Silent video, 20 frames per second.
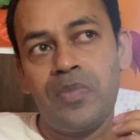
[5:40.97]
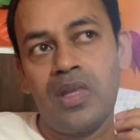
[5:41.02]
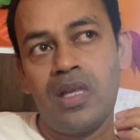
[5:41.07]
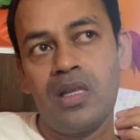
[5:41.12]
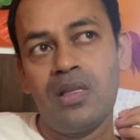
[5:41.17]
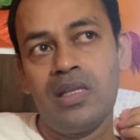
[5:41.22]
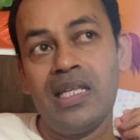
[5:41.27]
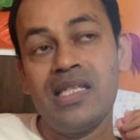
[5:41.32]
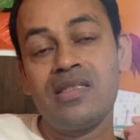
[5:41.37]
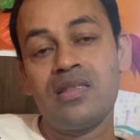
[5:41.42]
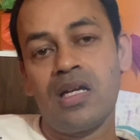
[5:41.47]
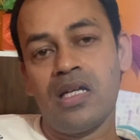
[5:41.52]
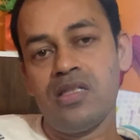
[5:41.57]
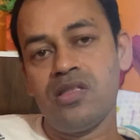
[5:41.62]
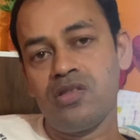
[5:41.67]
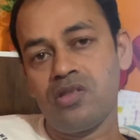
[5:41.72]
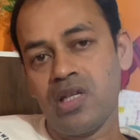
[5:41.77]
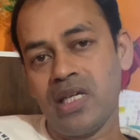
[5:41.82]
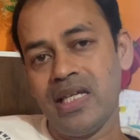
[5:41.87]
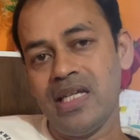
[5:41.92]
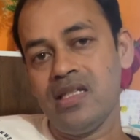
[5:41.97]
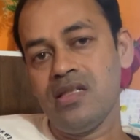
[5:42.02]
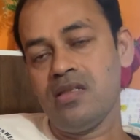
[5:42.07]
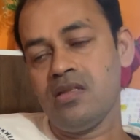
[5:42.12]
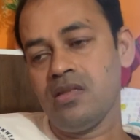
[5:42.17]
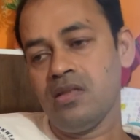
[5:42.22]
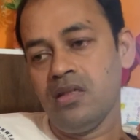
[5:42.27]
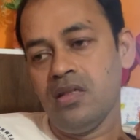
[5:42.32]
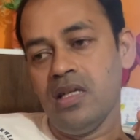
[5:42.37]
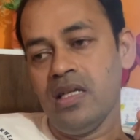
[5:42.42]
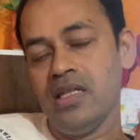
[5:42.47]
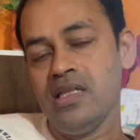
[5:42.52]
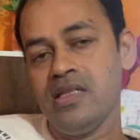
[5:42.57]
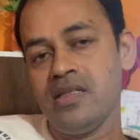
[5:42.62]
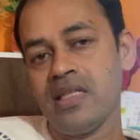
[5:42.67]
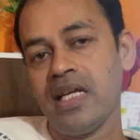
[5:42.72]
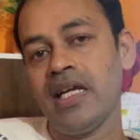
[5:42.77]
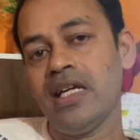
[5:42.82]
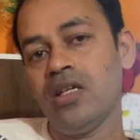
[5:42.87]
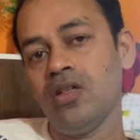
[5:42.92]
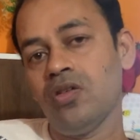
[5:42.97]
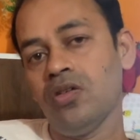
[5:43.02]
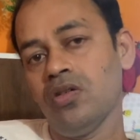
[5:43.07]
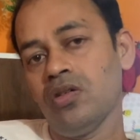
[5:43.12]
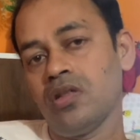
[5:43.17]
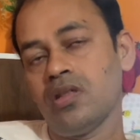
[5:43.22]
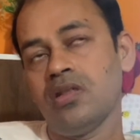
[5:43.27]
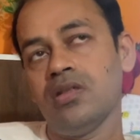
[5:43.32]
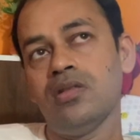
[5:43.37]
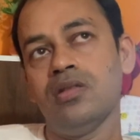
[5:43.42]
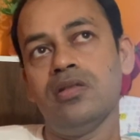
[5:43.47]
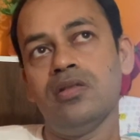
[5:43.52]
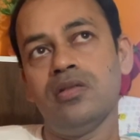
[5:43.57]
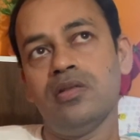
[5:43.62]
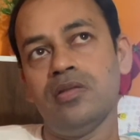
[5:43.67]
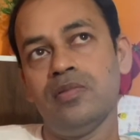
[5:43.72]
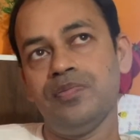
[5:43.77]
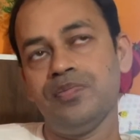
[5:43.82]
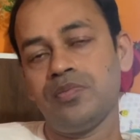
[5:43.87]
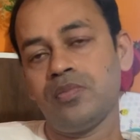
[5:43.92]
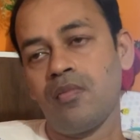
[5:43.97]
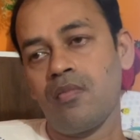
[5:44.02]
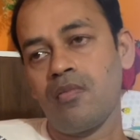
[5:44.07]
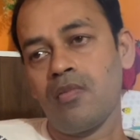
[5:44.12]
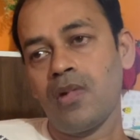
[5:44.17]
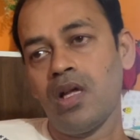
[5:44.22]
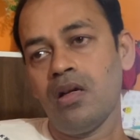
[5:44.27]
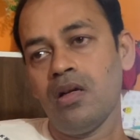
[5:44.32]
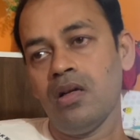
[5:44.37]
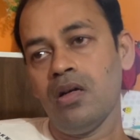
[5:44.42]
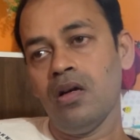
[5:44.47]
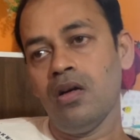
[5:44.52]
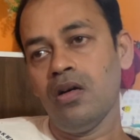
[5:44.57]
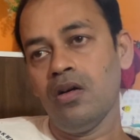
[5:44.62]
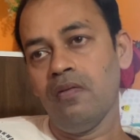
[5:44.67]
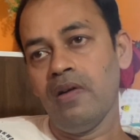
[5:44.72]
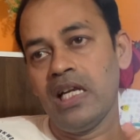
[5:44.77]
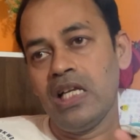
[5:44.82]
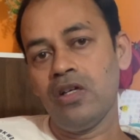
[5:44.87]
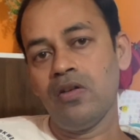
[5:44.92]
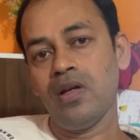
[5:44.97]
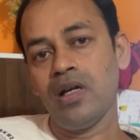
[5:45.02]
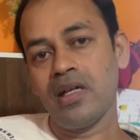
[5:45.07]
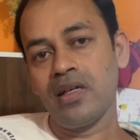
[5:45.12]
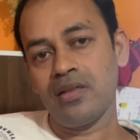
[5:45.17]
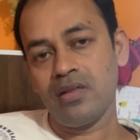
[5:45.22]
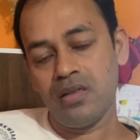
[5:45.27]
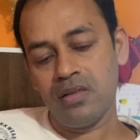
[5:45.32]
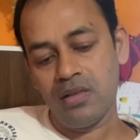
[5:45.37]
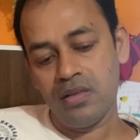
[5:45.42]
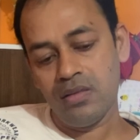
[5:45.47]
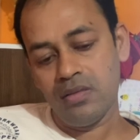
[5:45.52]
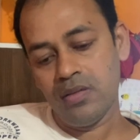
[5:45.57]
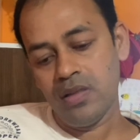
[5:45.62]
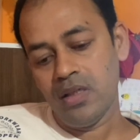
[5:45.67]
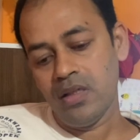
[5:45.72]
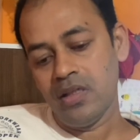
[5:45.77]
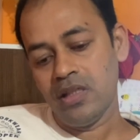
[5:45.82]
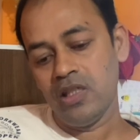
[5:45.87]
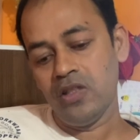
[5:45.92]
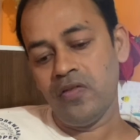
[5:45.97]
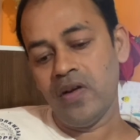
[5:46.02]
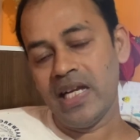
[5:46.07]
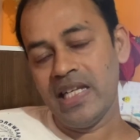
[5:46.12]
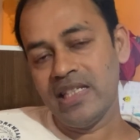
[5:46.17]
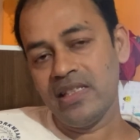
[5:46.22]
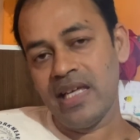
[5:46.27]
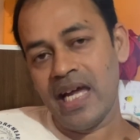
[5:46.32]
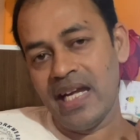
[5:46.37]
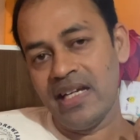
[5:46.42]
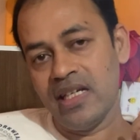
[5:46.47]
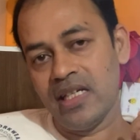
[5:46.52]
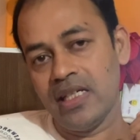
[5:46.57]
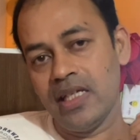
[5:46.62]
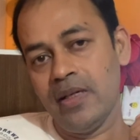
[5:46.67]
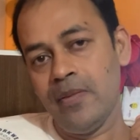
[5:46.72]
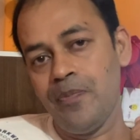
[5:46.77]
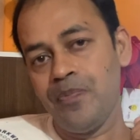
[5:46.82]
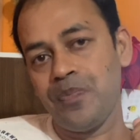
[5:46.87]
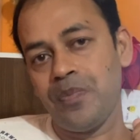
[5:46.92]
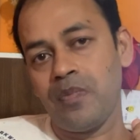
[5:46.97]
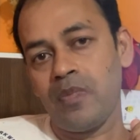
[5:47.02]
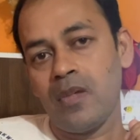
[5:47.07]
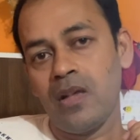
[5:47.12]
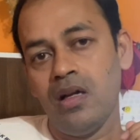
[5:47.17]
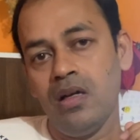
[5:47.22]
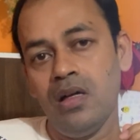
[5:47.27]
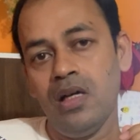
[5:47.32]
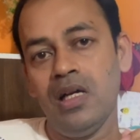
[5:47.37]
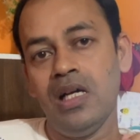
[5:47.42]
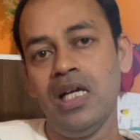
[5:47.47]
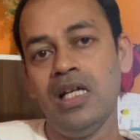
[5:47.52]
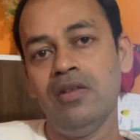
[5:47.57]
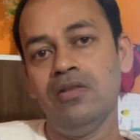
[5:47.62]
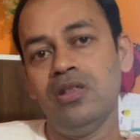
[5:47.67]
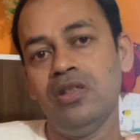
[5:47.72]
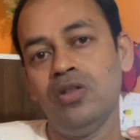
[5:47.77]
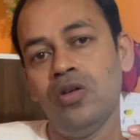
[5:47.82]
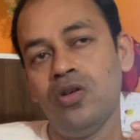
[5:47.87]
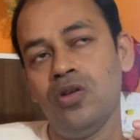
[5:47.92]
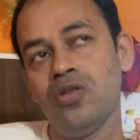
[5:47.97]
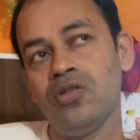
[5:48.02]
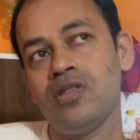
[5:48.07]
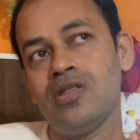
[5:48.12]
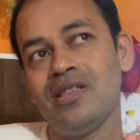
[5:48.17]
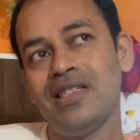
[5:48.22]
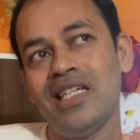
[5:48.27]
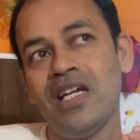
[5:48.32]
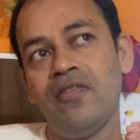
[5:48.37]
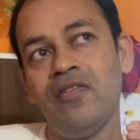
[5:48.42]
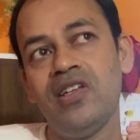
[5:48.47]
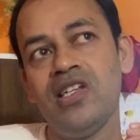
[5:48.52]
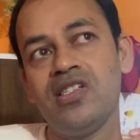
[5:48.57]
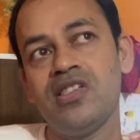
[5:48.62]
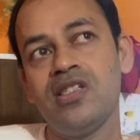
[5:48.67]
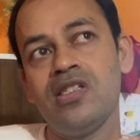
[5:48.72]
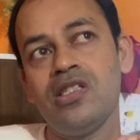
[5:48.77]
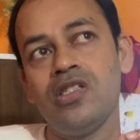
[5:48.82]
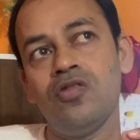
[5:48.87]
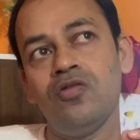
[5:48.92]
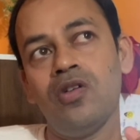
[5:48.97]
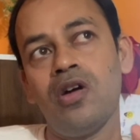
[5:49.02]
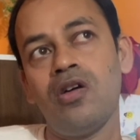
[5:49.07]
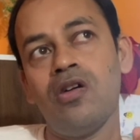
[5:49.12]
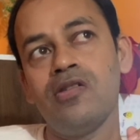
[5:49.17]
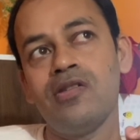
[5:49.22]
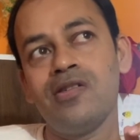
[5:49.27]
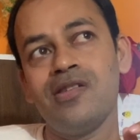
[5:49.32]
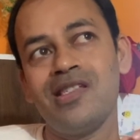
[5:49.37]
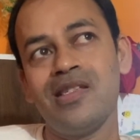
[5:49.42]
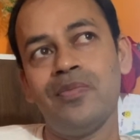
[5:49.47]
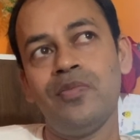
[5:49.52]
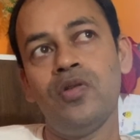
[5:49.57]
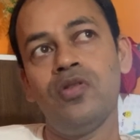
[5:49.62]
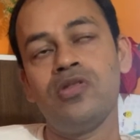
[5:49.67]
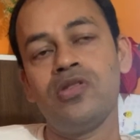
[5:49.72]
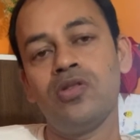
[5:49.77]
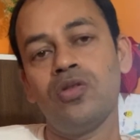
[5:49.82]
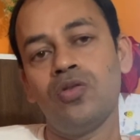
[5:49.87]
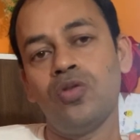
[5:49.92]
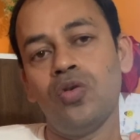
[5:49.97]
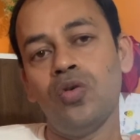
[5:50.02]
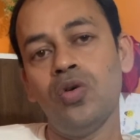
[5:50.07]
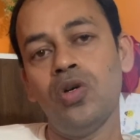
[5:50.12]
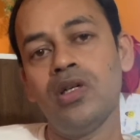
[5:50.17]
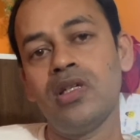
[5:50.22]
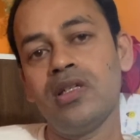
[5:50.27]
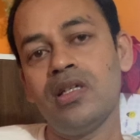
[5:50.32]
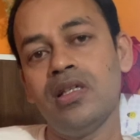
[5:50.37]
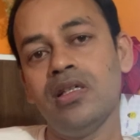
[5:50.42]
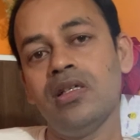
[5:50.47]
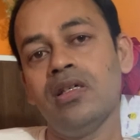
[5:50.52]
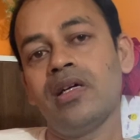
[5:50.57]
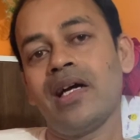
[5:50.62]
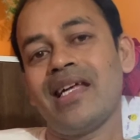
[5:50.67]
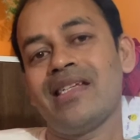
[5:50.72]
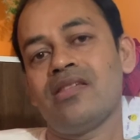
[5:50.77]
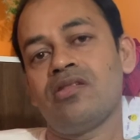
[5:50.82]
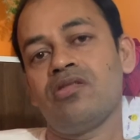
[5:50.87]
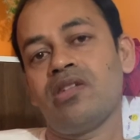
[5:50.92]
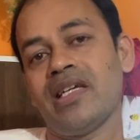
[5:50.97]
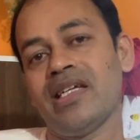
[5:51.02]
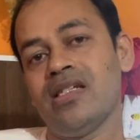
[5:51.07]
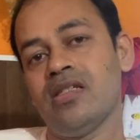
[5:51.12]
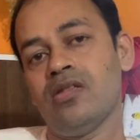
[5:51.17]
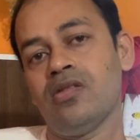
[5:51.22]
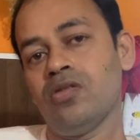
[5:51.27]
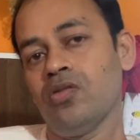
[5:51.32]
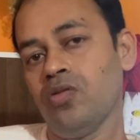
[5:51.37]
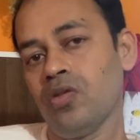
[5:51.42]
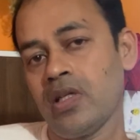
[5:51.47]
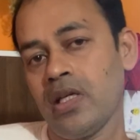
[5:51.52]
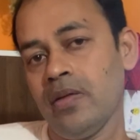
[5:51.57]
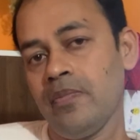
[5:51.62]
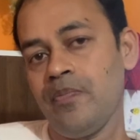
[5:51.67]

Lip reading: these constraints inside your when you are defining the entity. In those definitions, you are also supposed to code the restraints, okay?